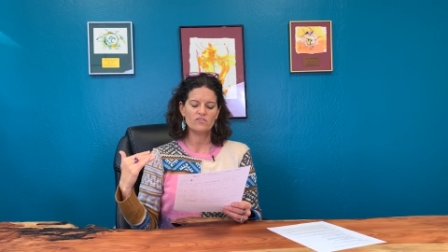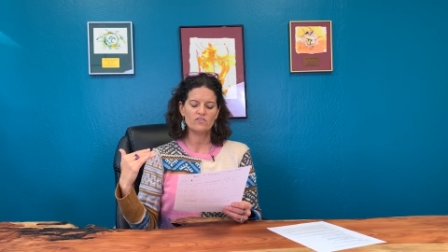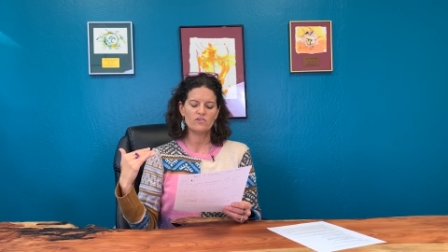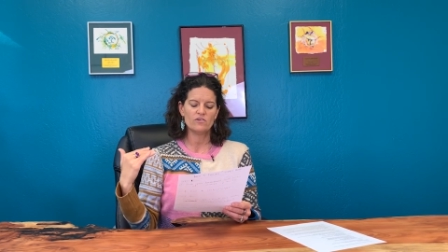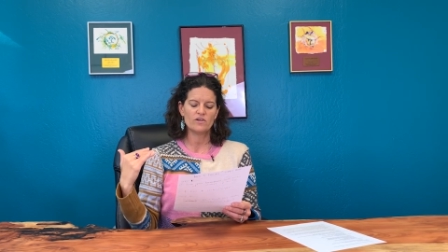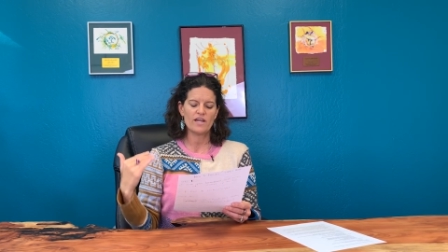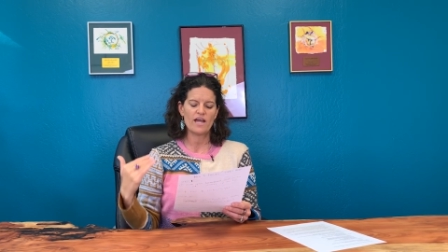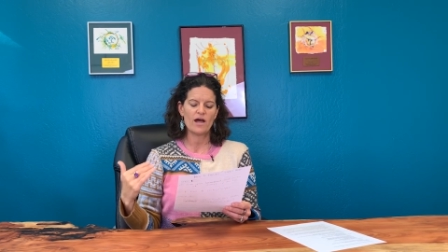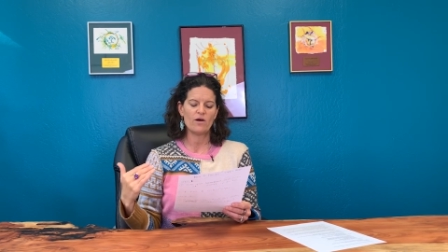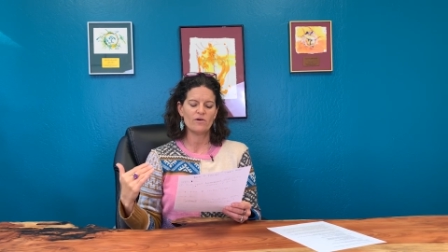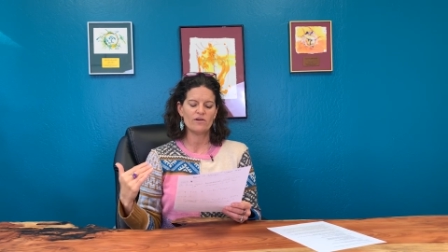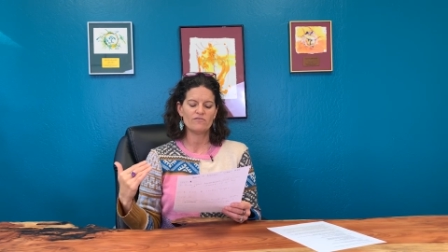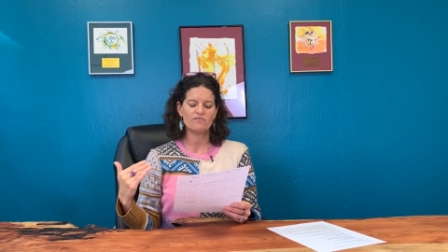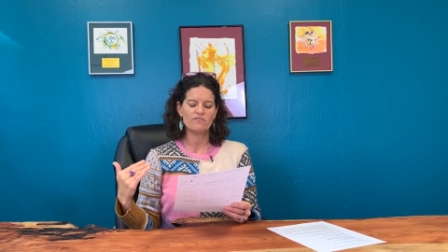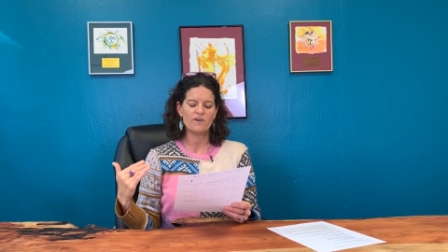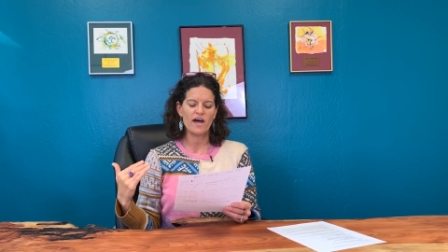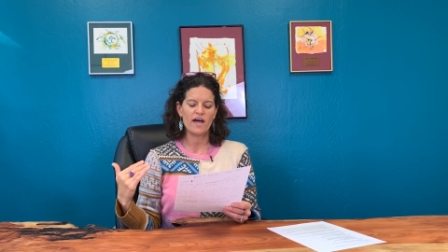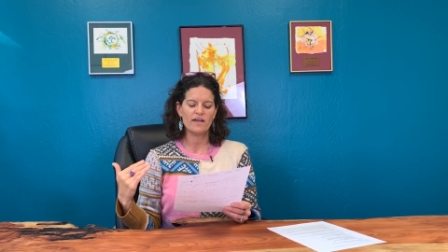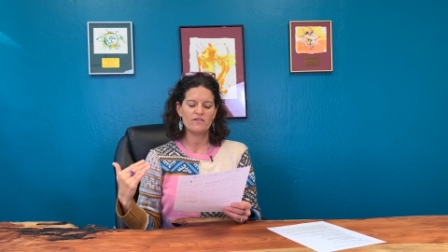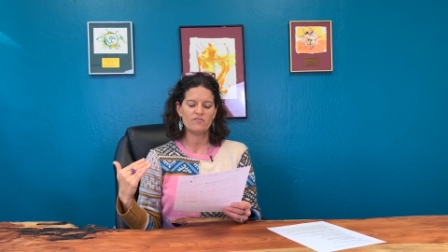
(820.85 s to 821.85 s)
you're now at
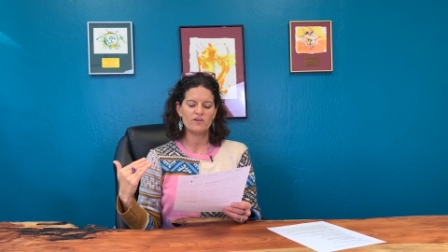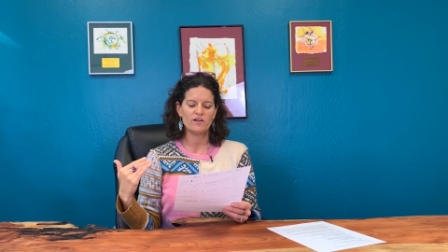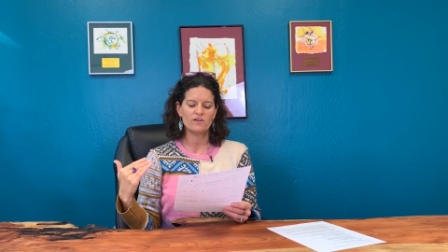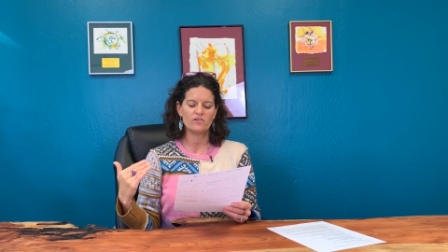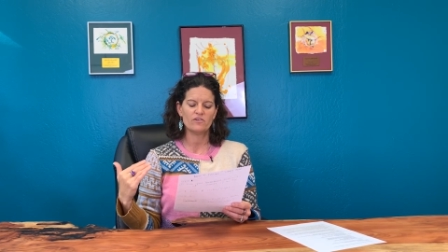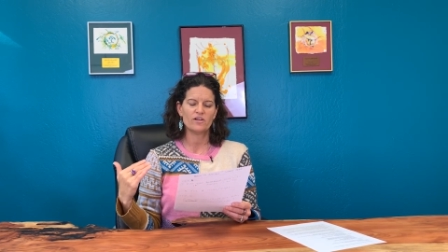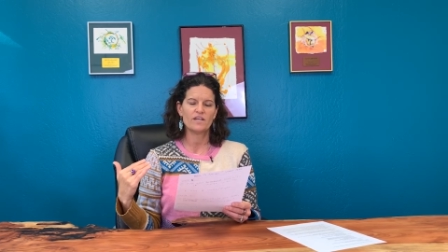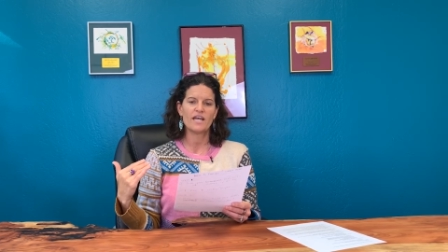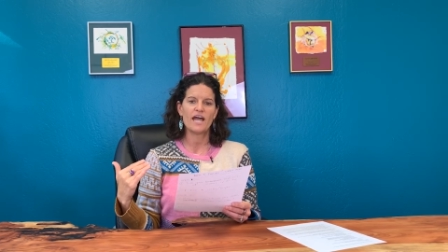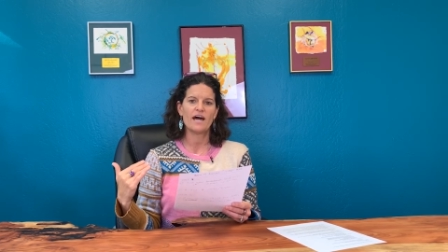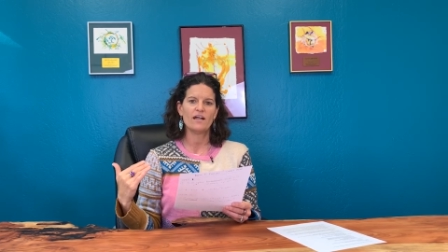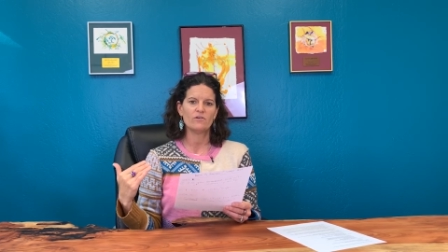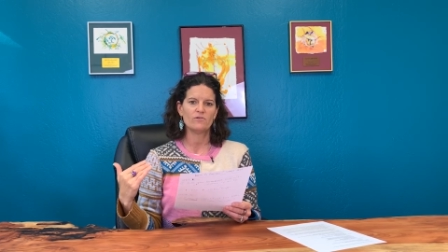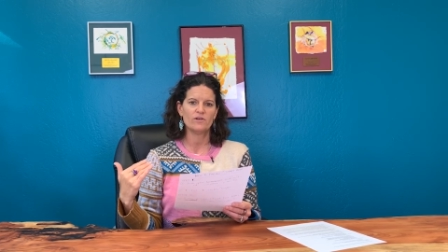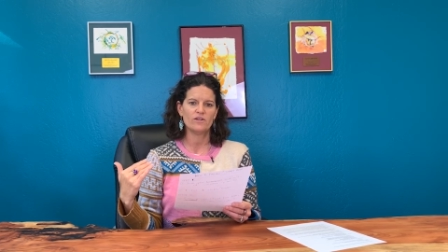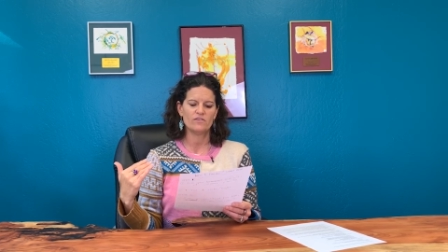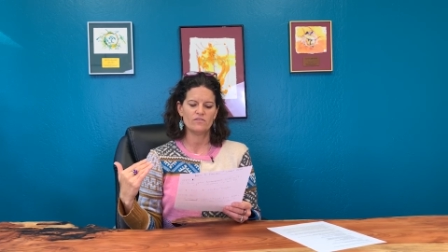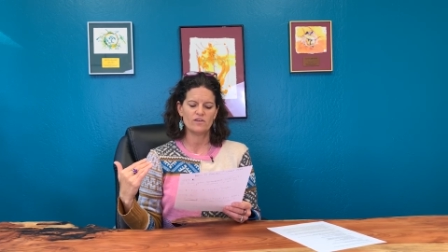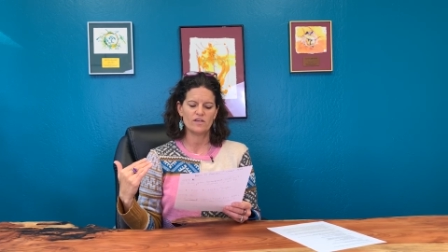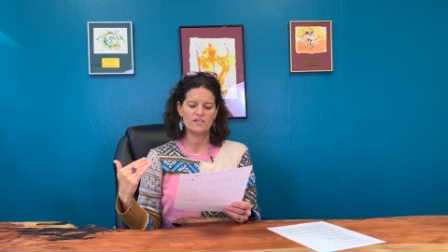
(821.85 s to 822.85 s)
500
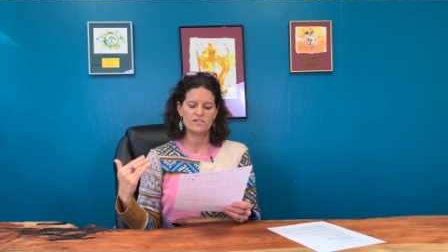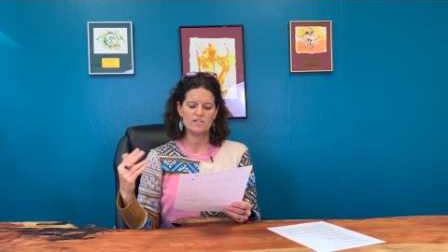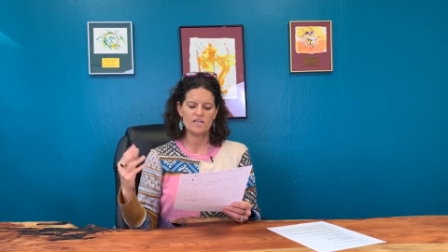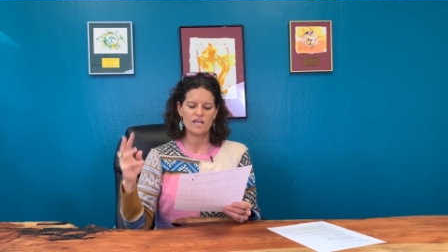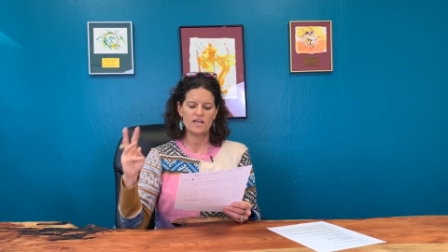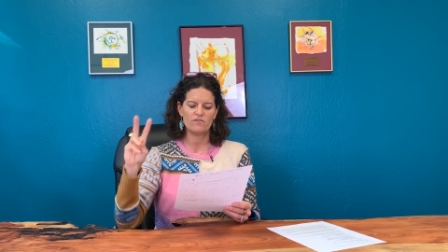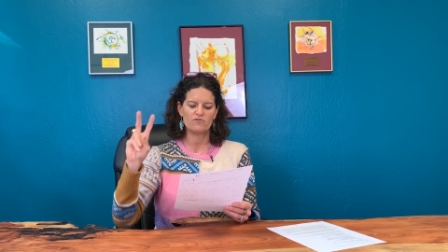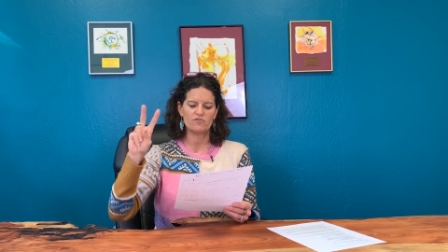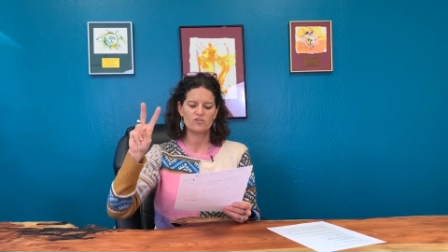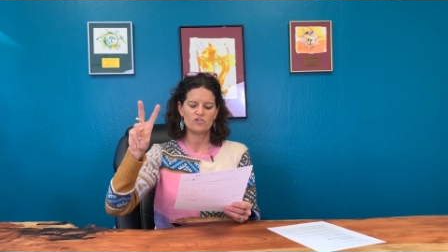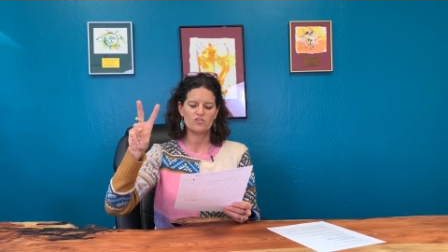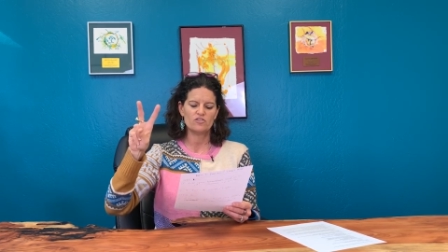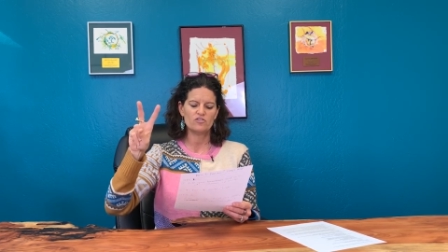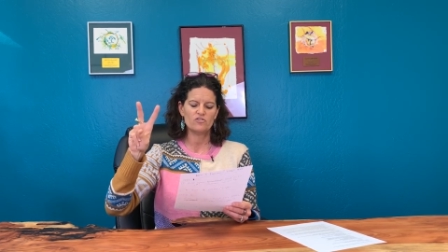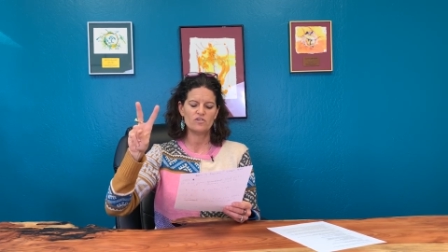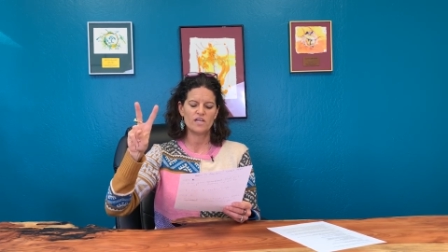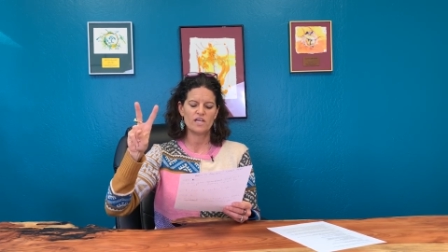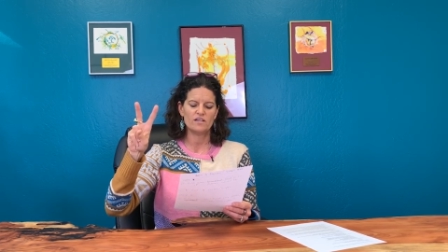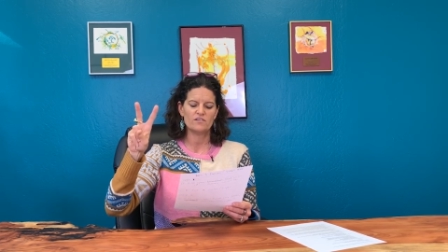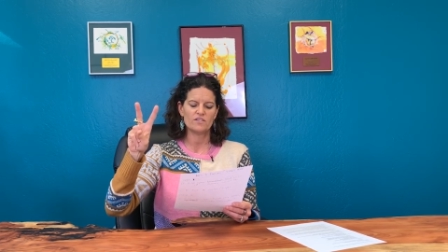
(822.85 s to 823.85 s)
calories a day for two
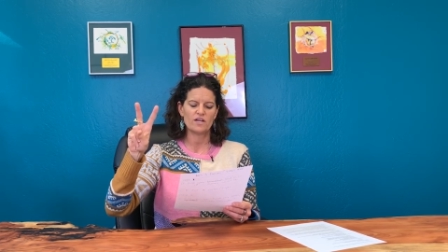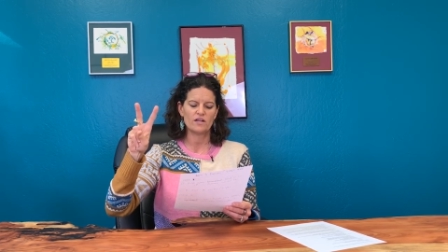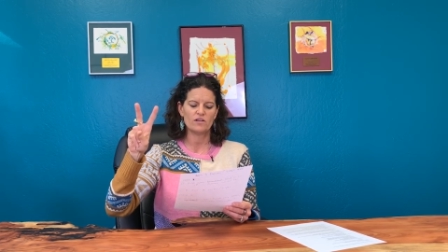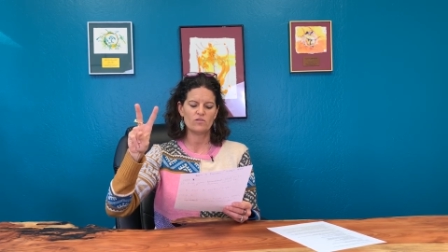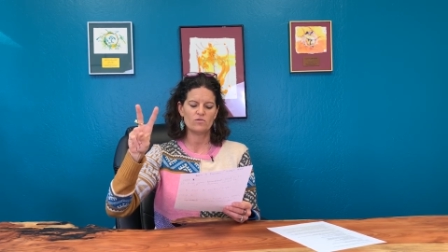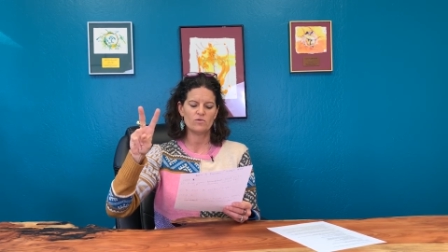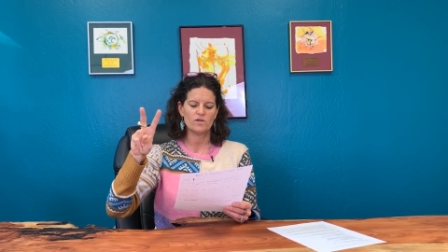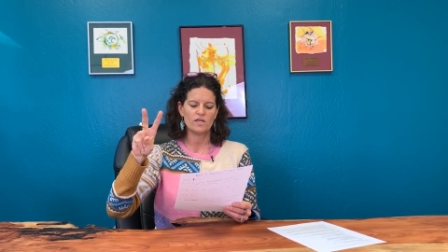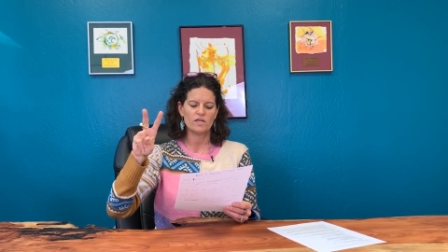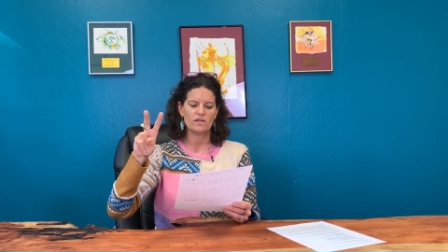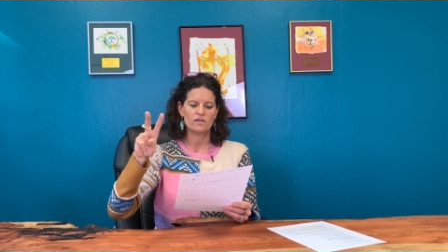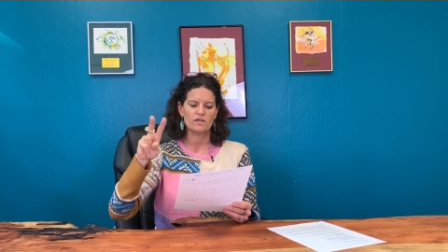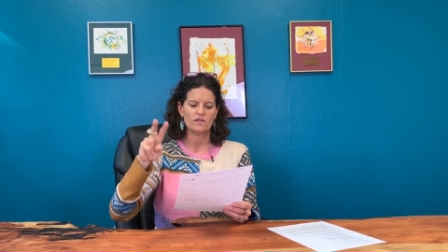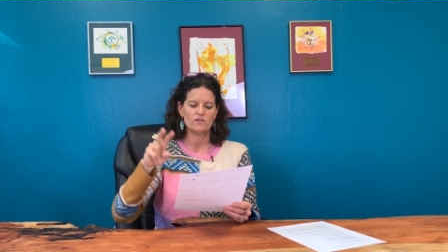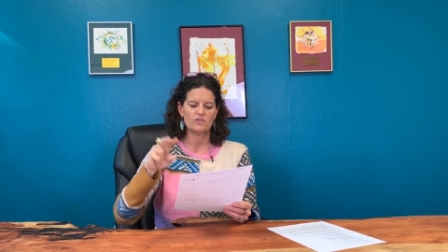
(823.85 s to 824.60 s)
days out of the week.